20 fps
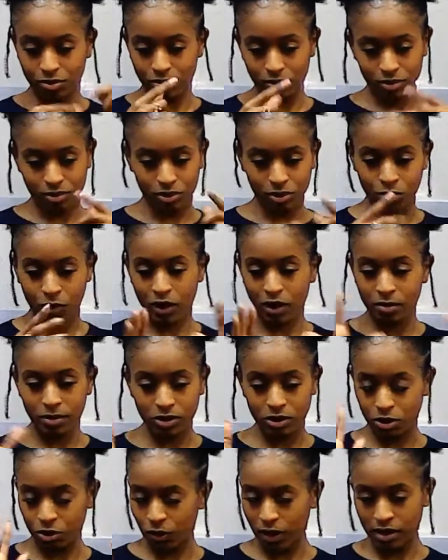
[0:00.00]

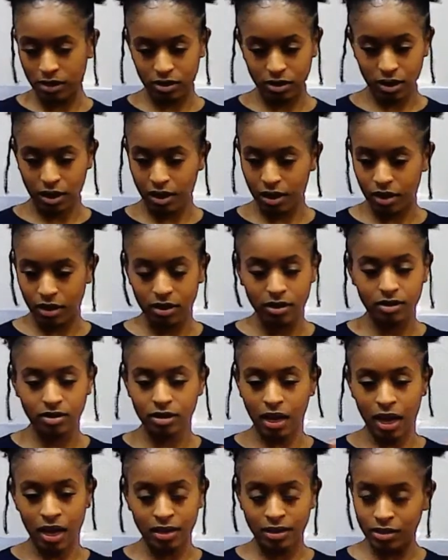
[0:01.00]
scratch that. Because
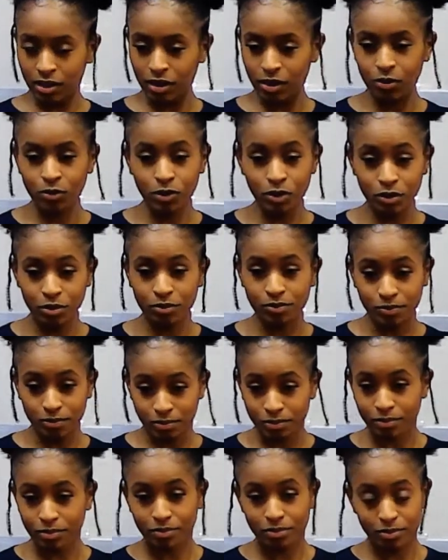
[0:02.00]
I still would have
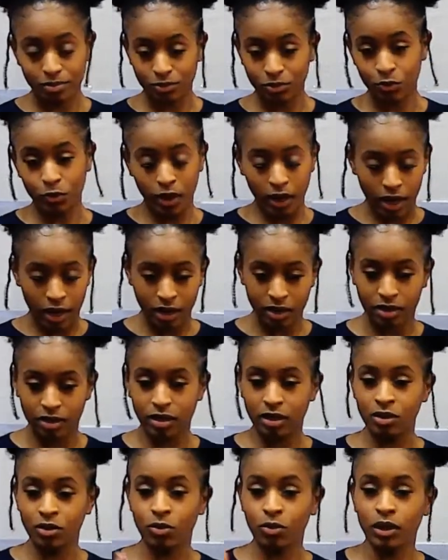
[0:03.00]
reacted
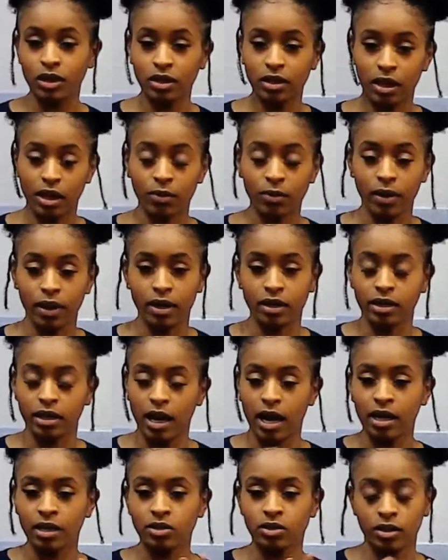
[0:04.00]
in the way that I reacted.
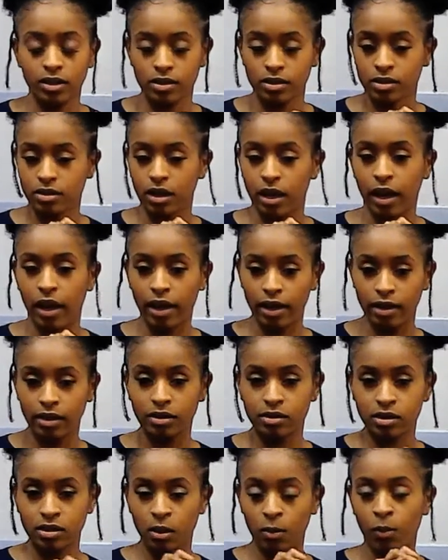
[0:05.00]
I just hate the
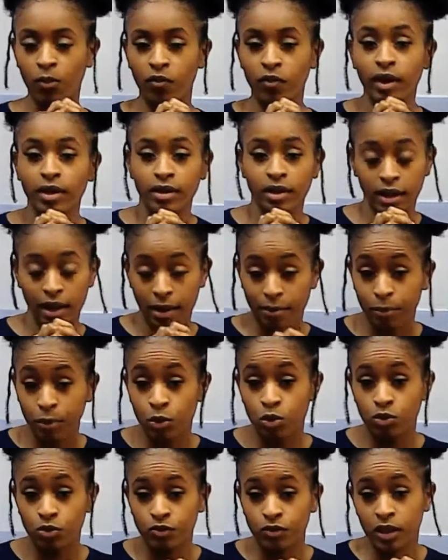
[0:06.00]
simple fact that I
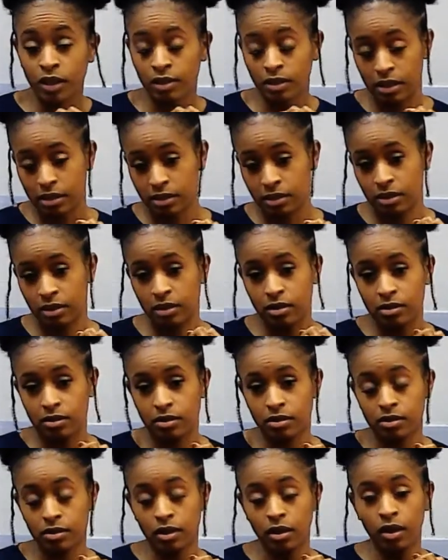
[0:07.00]
moved in that sense.
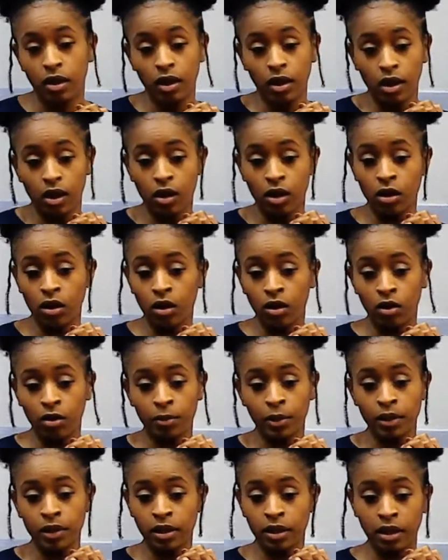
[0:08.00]

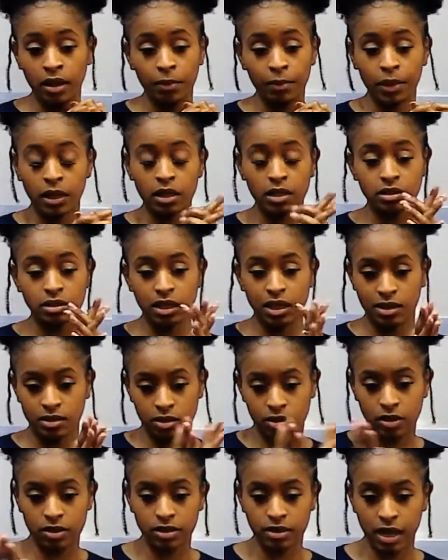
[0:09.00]
Again, because that's
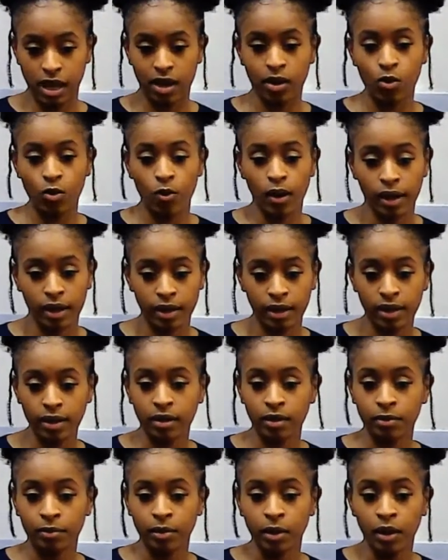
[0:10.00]
just not who I
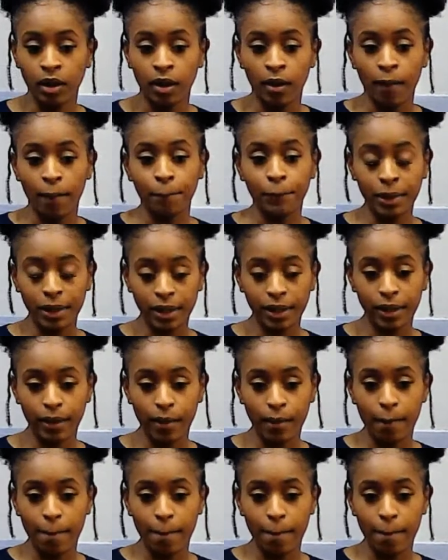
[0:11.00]
am. But